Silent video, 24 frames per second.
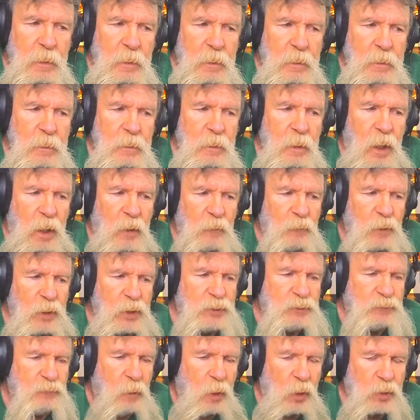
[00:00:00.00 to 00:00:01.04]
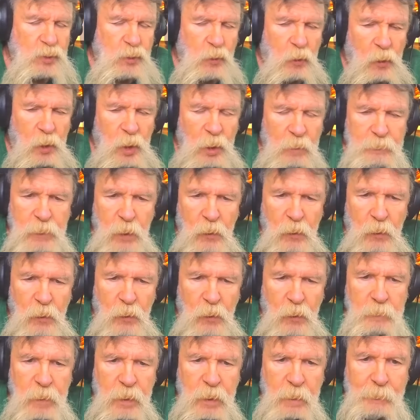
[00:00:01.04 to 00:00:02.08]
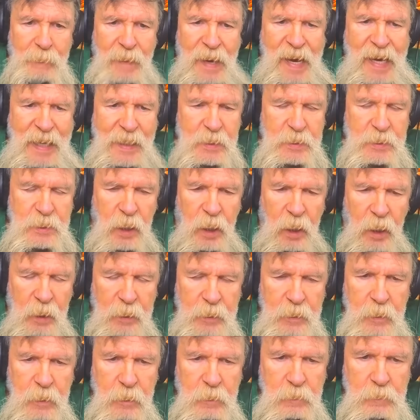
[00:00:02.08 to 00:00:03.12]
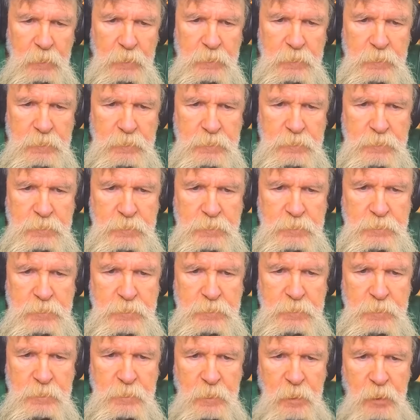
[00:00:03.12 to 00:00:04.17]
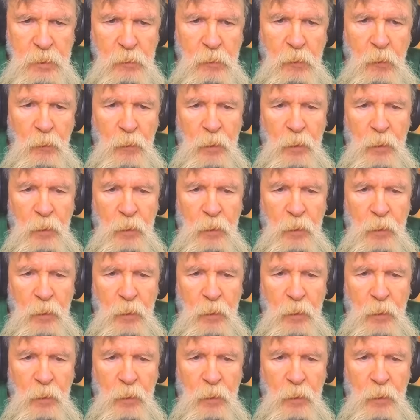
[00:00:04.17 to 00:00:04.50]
not restructuring of booking, but a mindset. You're going to